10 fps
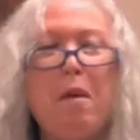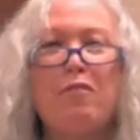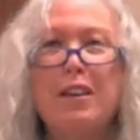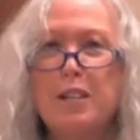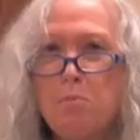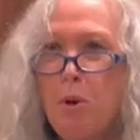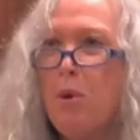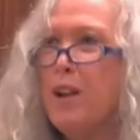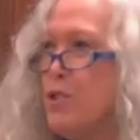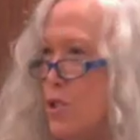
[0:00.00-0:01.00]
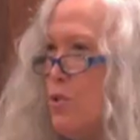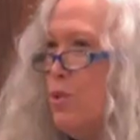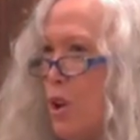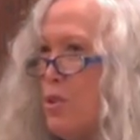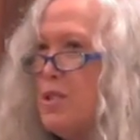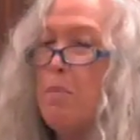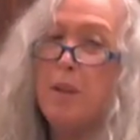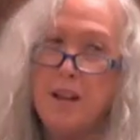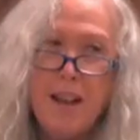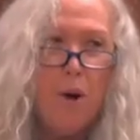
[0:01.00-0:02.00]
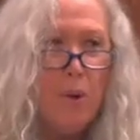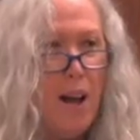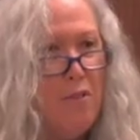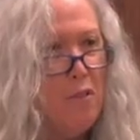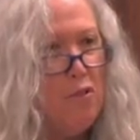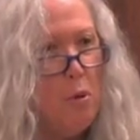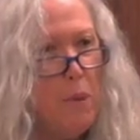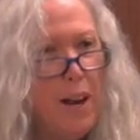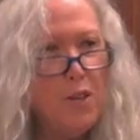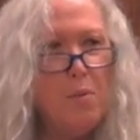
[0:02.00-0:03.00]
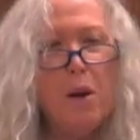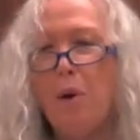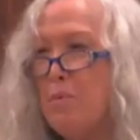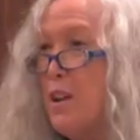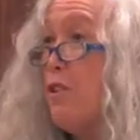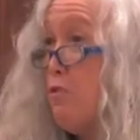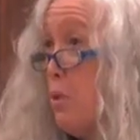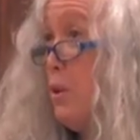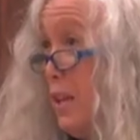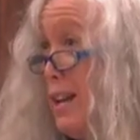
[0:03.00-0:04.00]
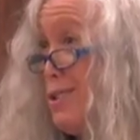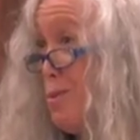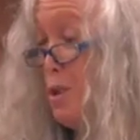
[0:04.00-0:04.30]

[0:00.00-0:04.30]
every experience, you learn something, and now we have a full page on my website of frequently asked